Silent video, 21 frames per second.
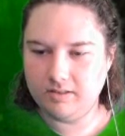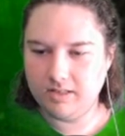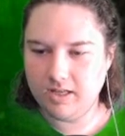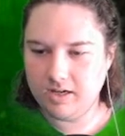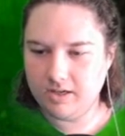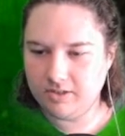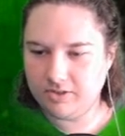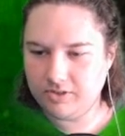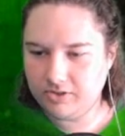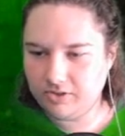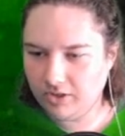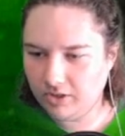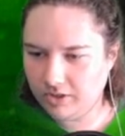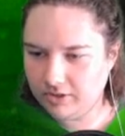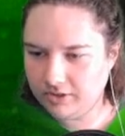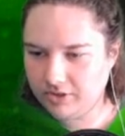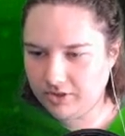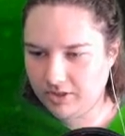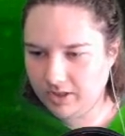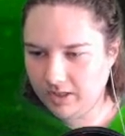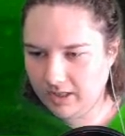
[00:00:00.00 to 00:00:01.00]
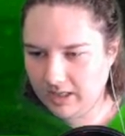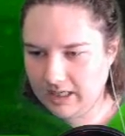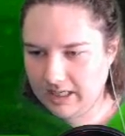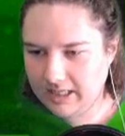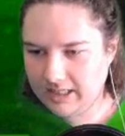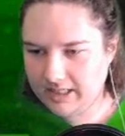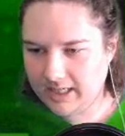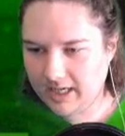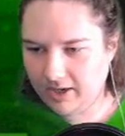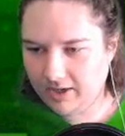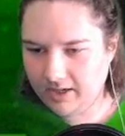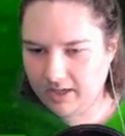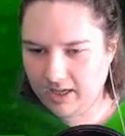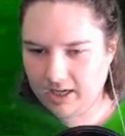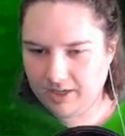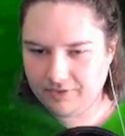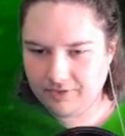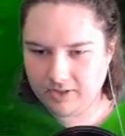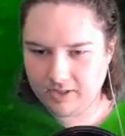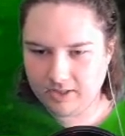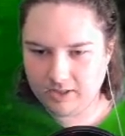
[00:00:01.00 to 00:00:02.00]
their search, tearing
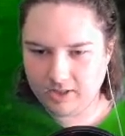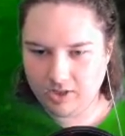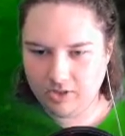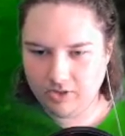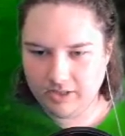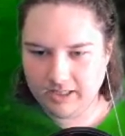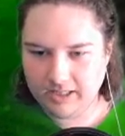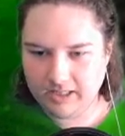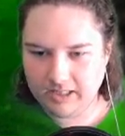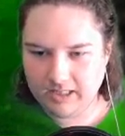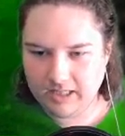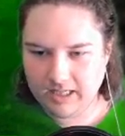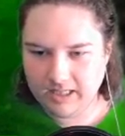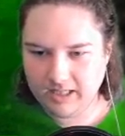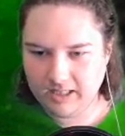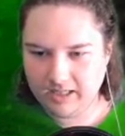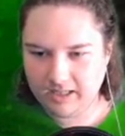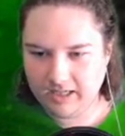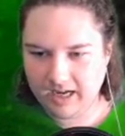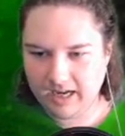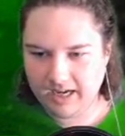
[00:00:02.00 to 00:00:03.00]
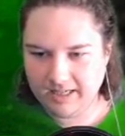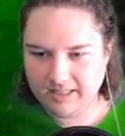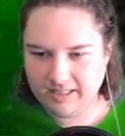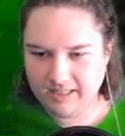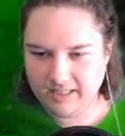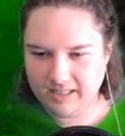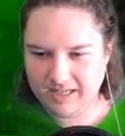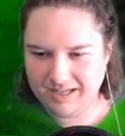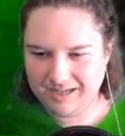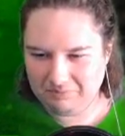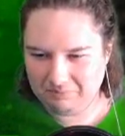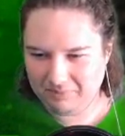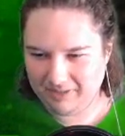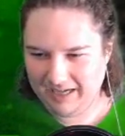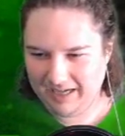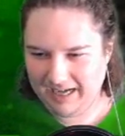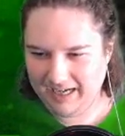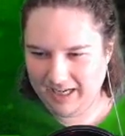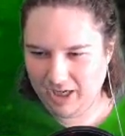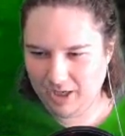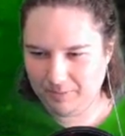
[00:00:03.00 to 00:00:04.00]
off your cloak and kneading their hands into your
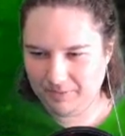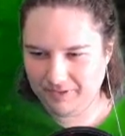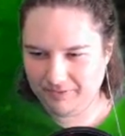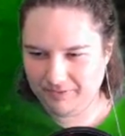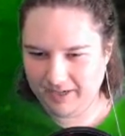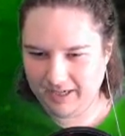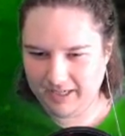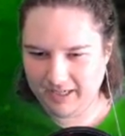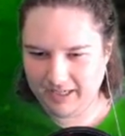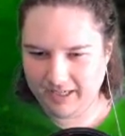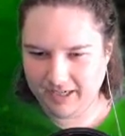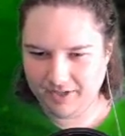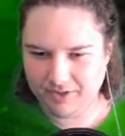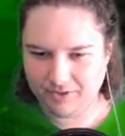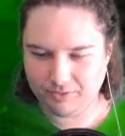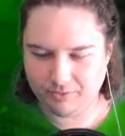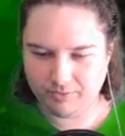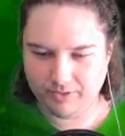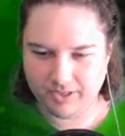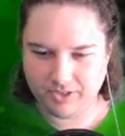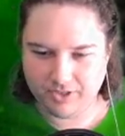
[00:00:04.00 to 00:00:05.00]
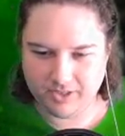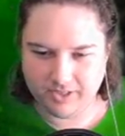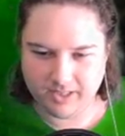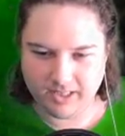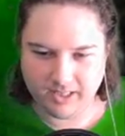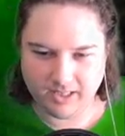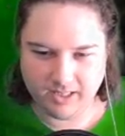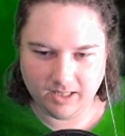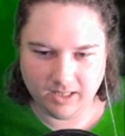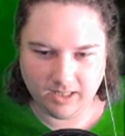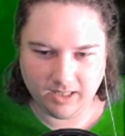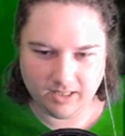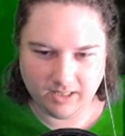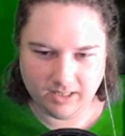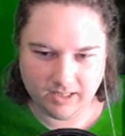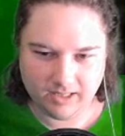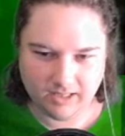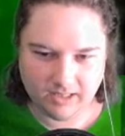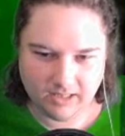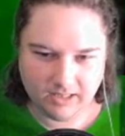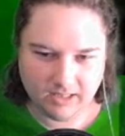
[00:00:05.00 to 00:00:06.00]
body, hoping to find any other riches hidden on
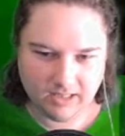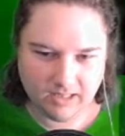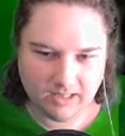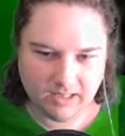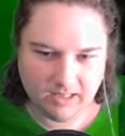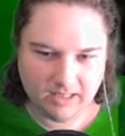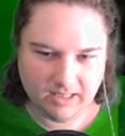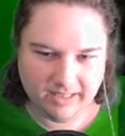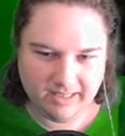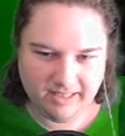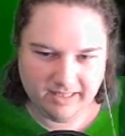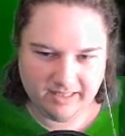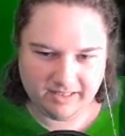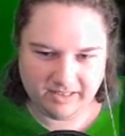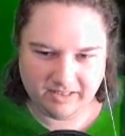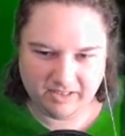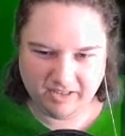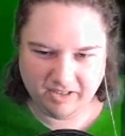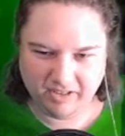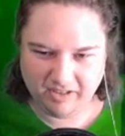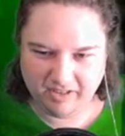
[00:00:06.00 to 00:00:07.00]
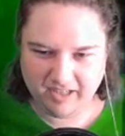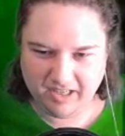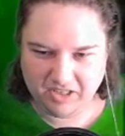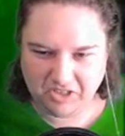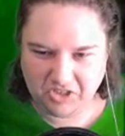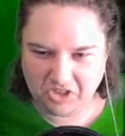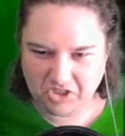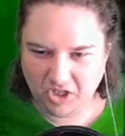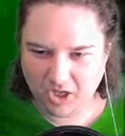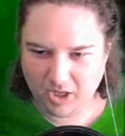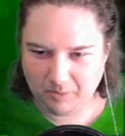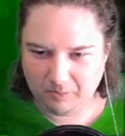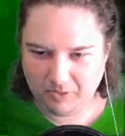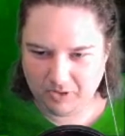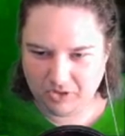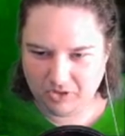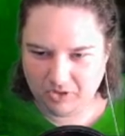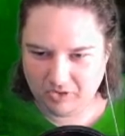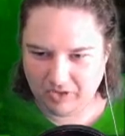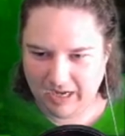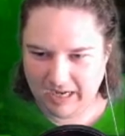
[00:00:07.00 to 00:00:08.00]
you. His dirty, sharp,
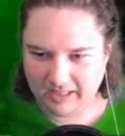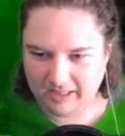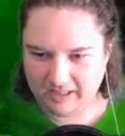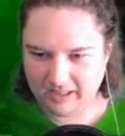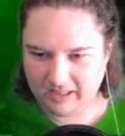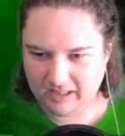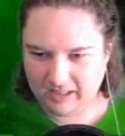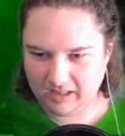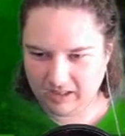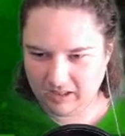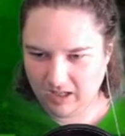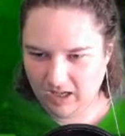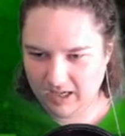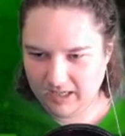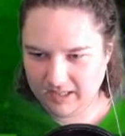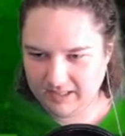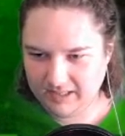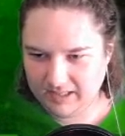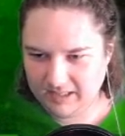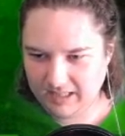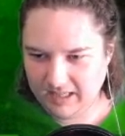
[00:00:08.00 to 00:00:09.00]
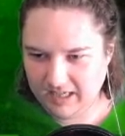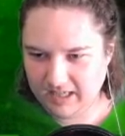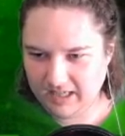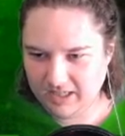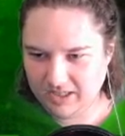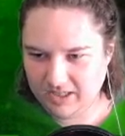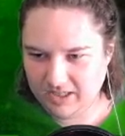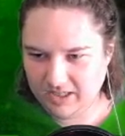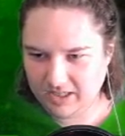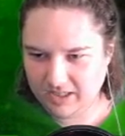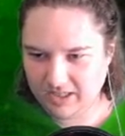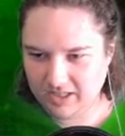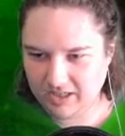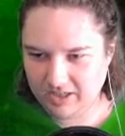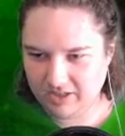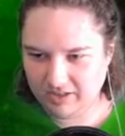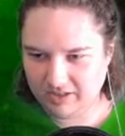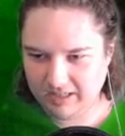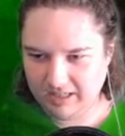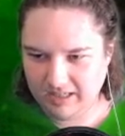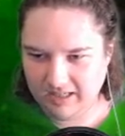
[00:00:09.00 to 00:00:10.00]
cracked claws kneaded into
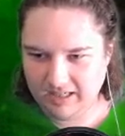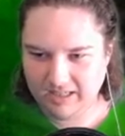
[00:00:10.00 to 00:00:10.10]
you